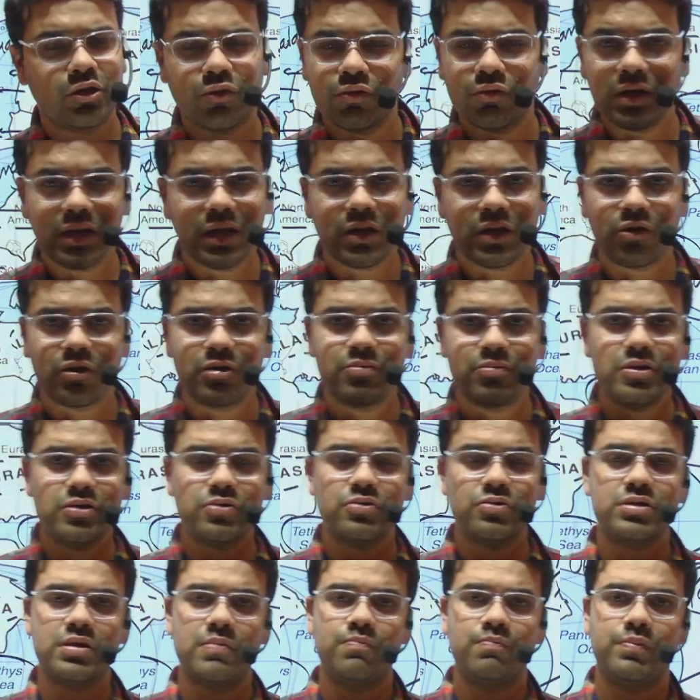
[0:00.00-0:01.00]
cannot be so
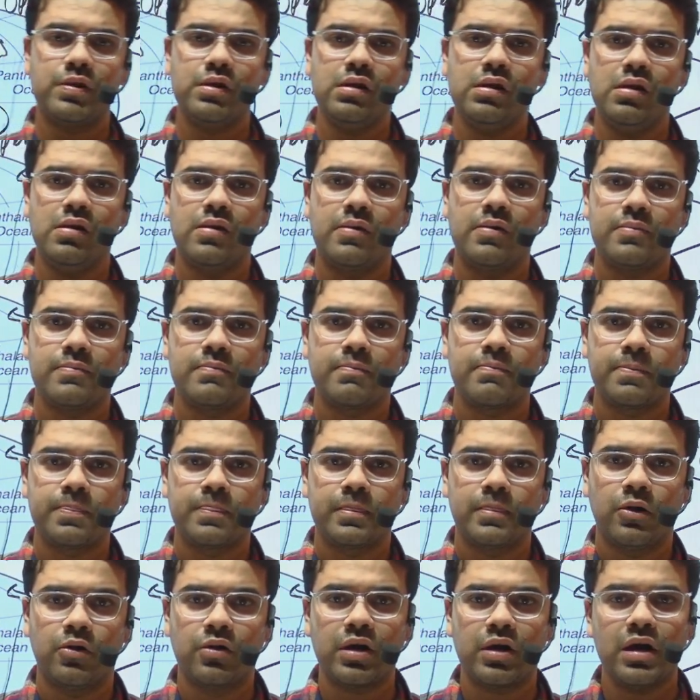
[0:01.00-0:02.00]
simple. Okay,